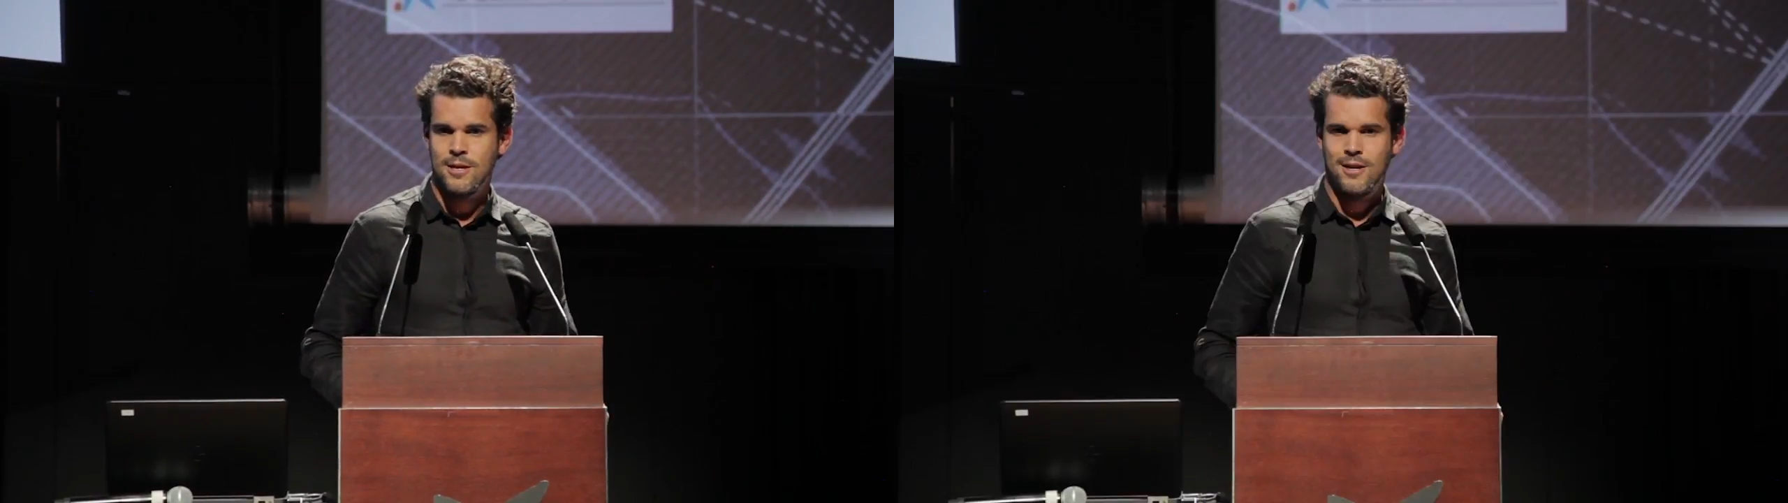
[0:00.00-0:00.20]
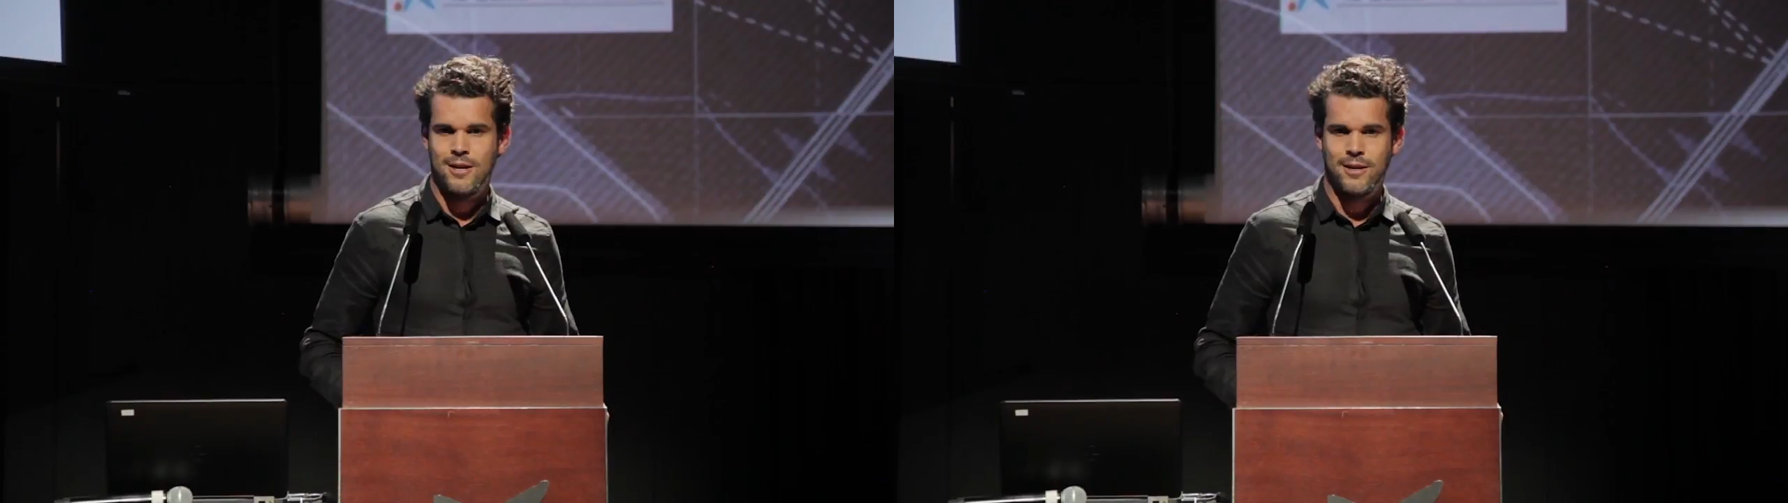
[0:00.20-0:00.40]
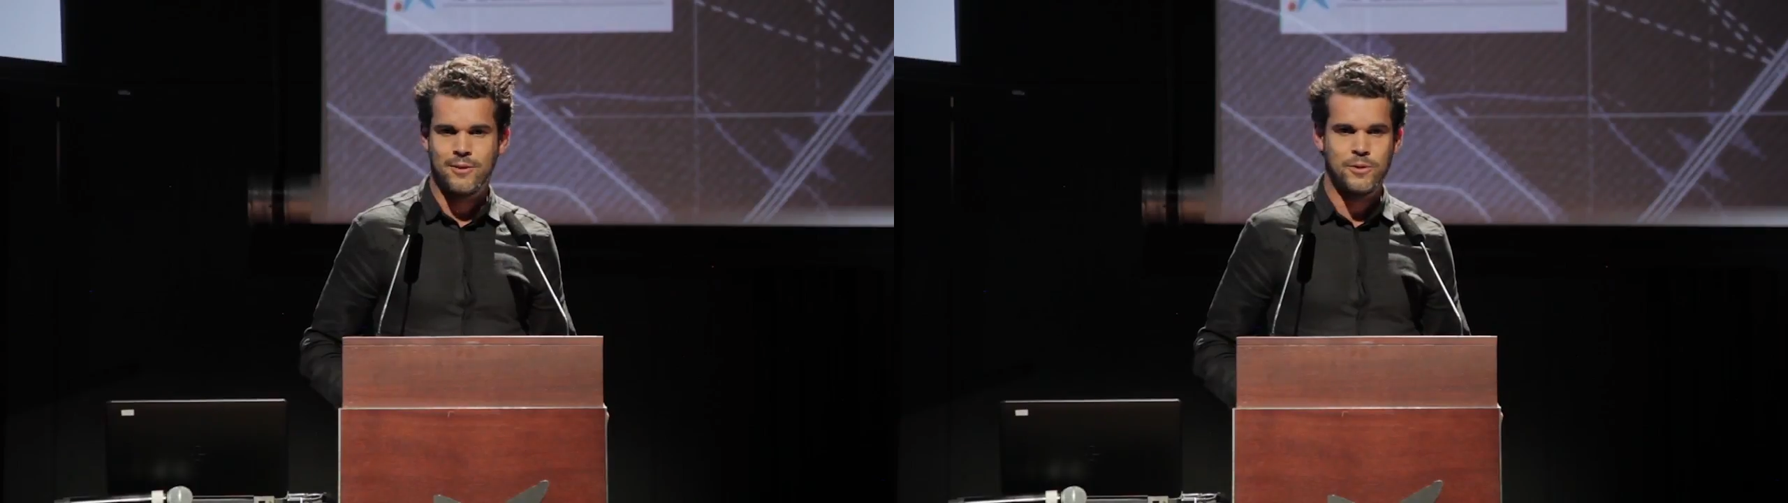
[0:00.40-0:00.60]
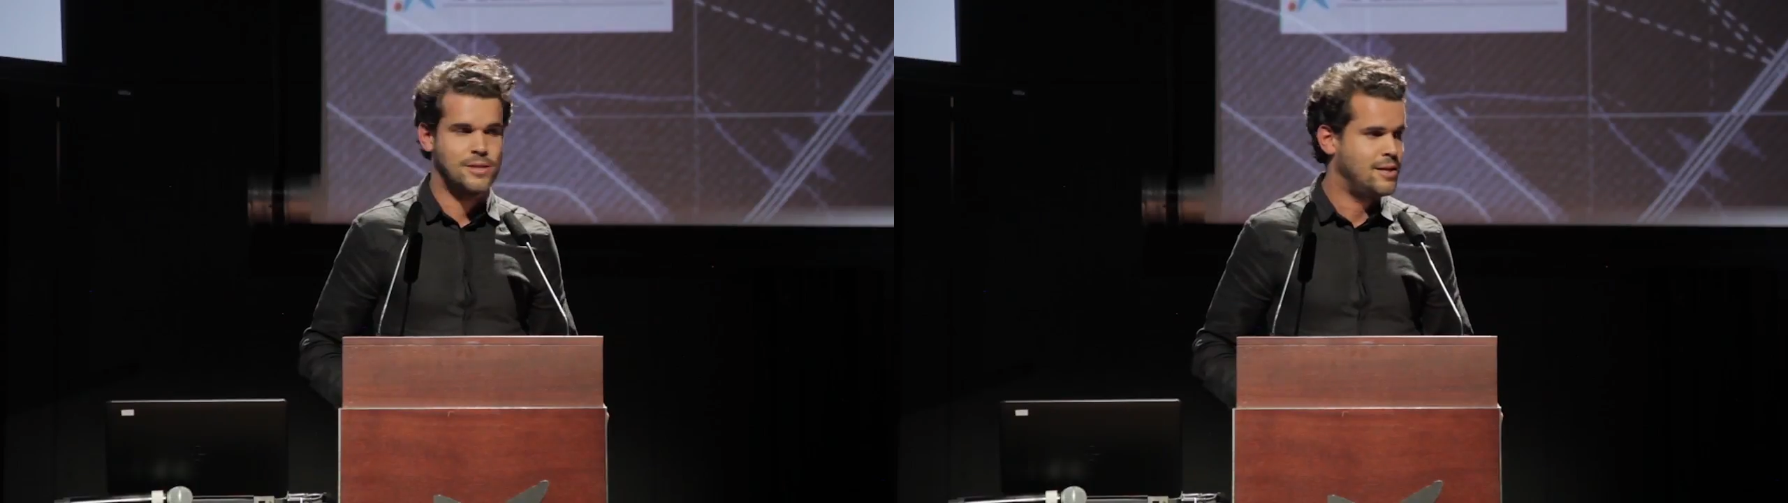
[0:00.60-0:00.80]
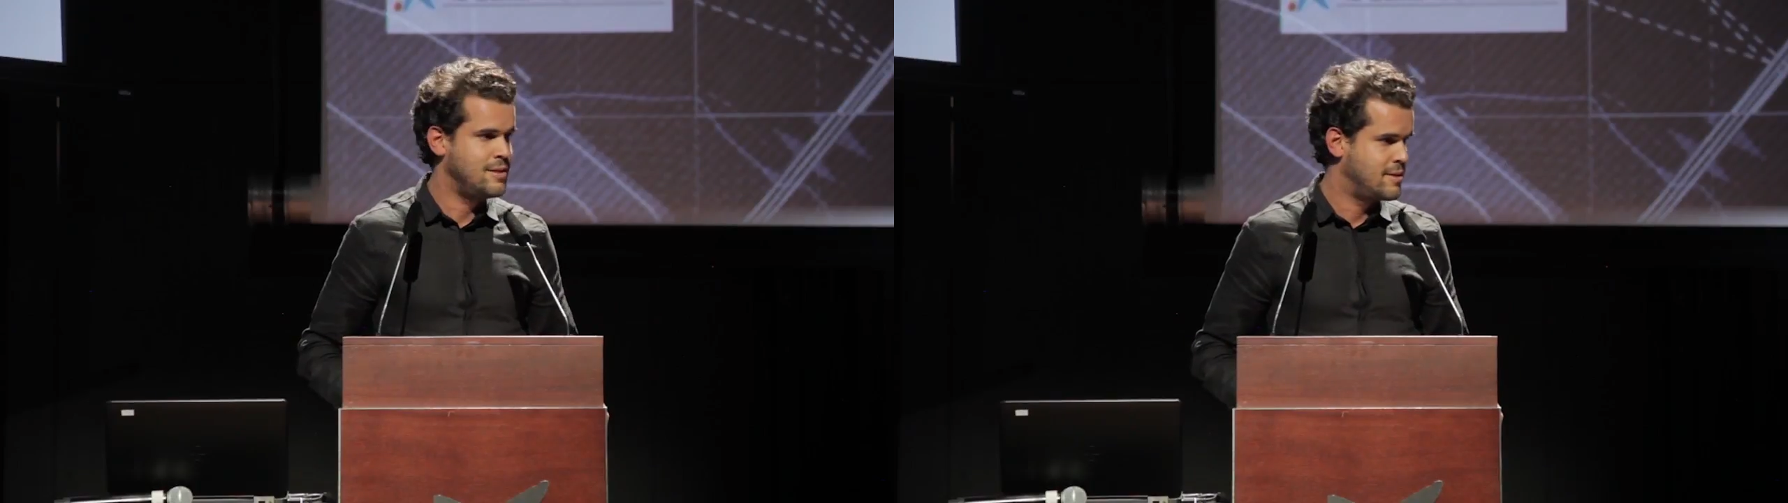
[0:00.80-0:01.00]
And with
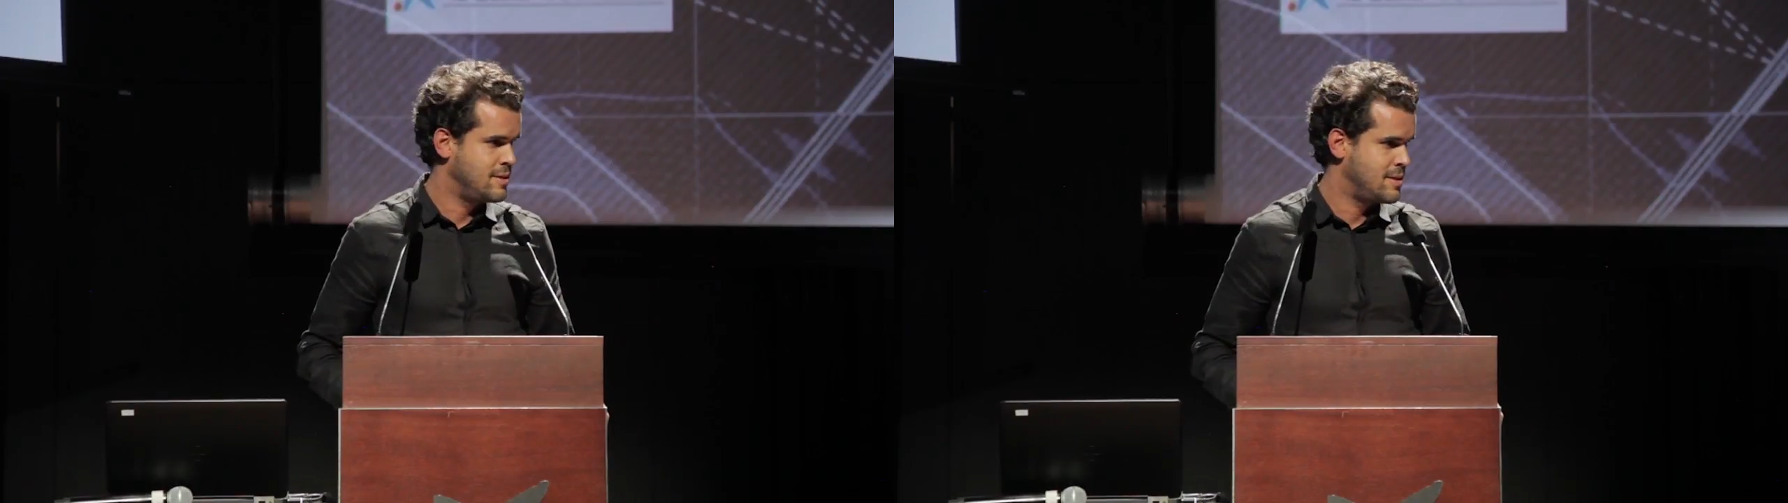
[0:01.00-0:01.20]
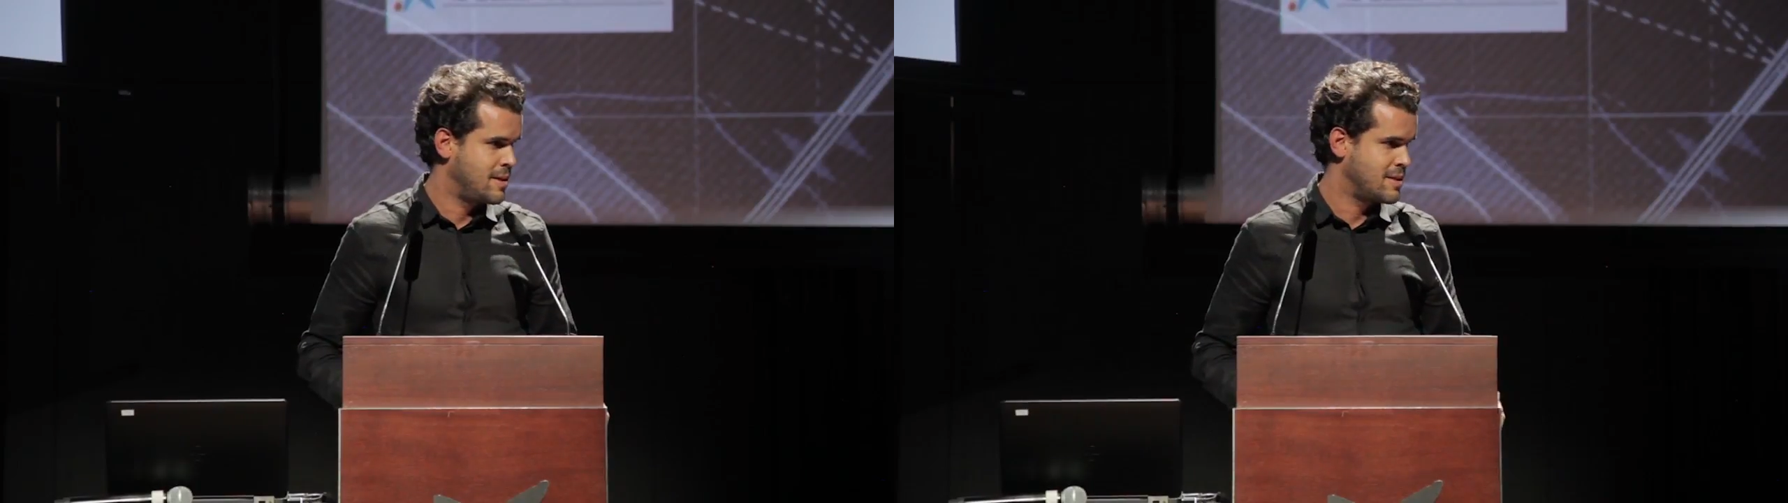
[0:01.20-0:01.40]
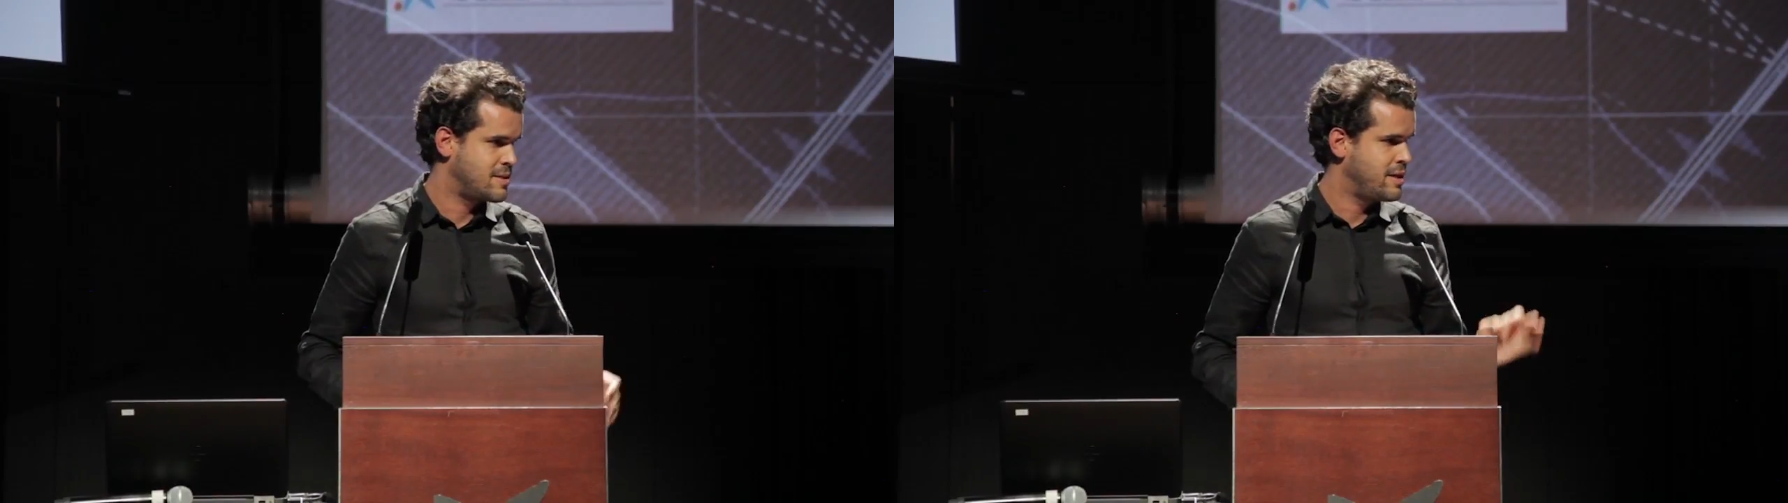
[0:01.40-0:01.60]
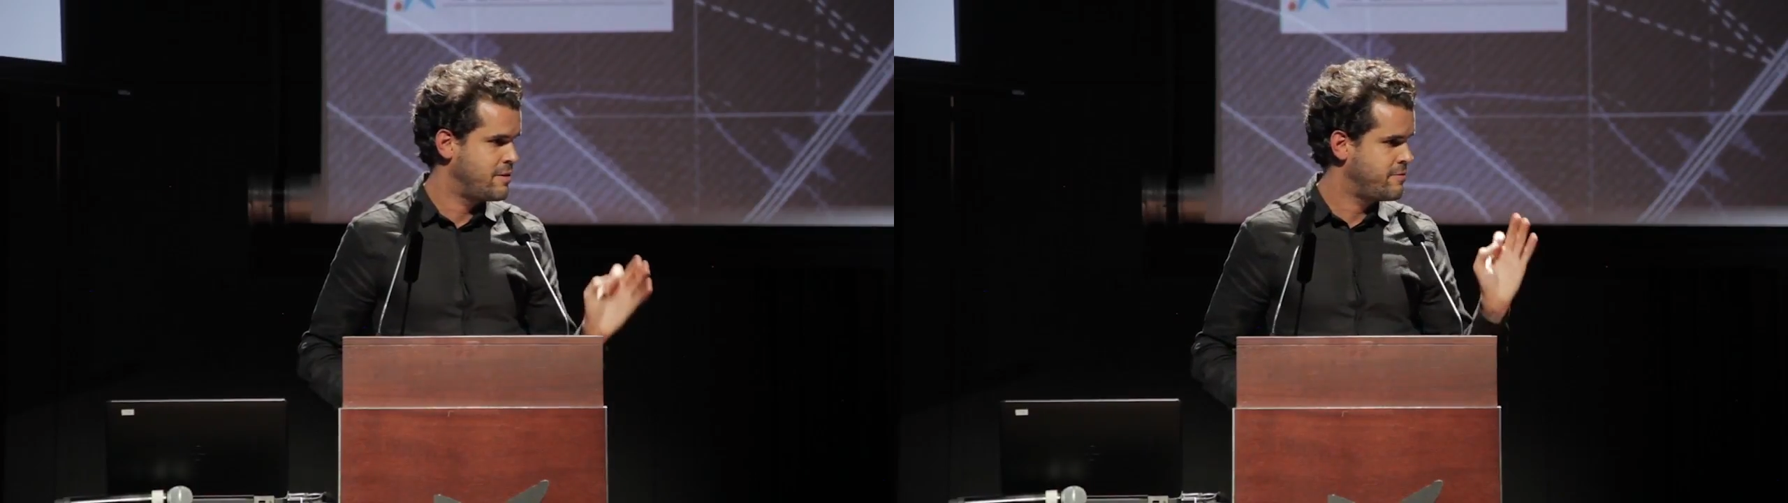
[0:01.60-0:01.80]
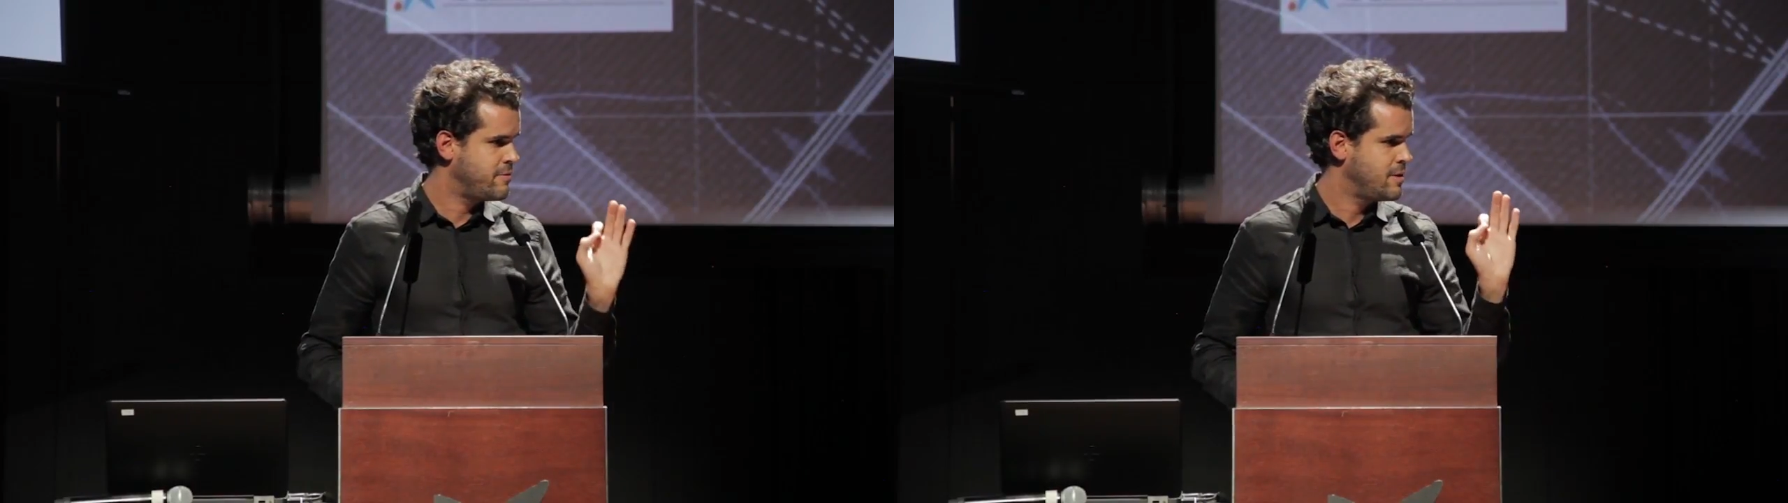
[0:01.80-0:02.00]
that, I think that I saved